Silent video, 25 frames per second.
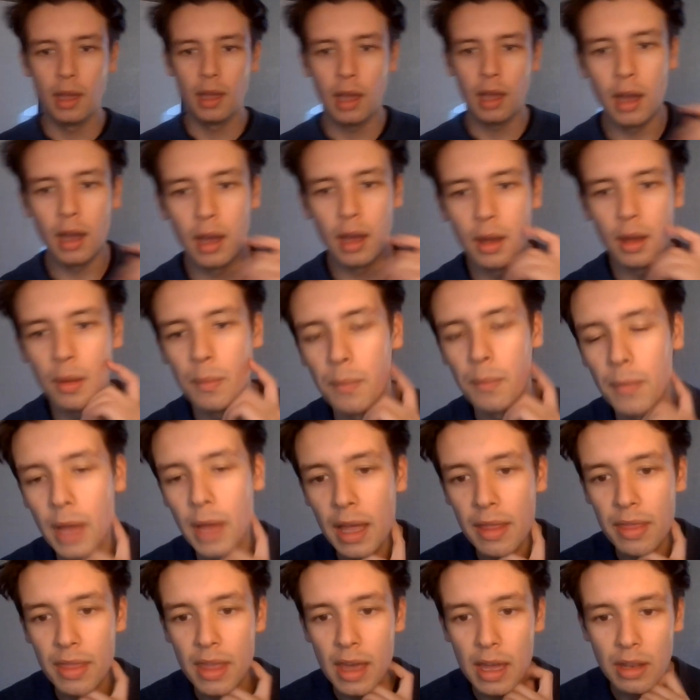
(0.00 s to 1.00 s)
And
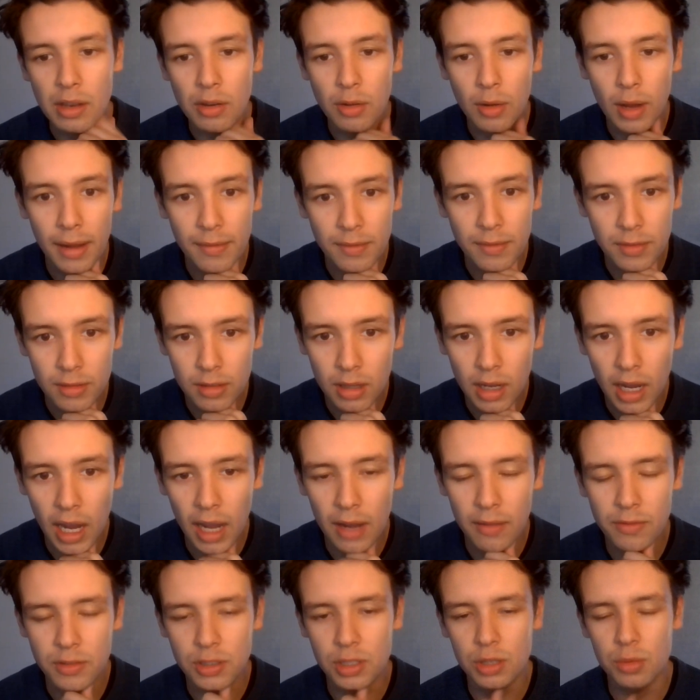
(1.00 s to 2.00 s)
then you
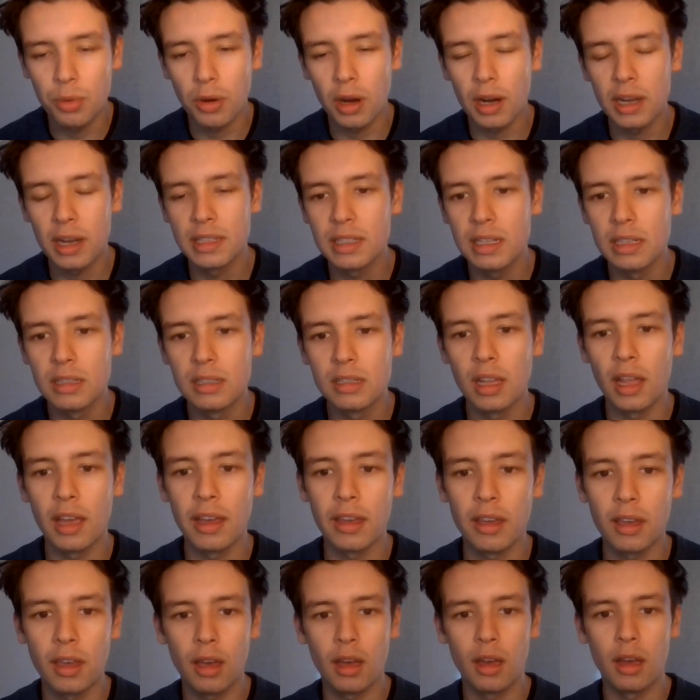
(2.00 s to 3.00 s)
have surprises
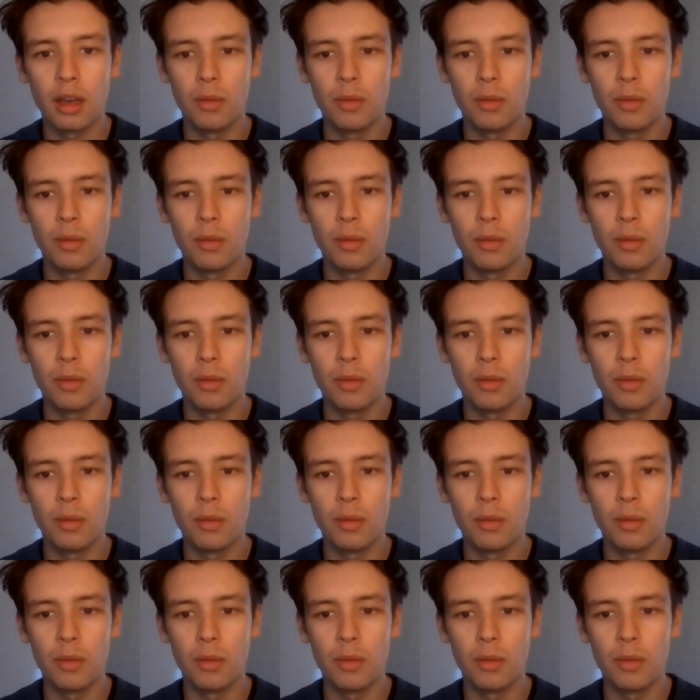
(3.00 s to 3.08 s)
like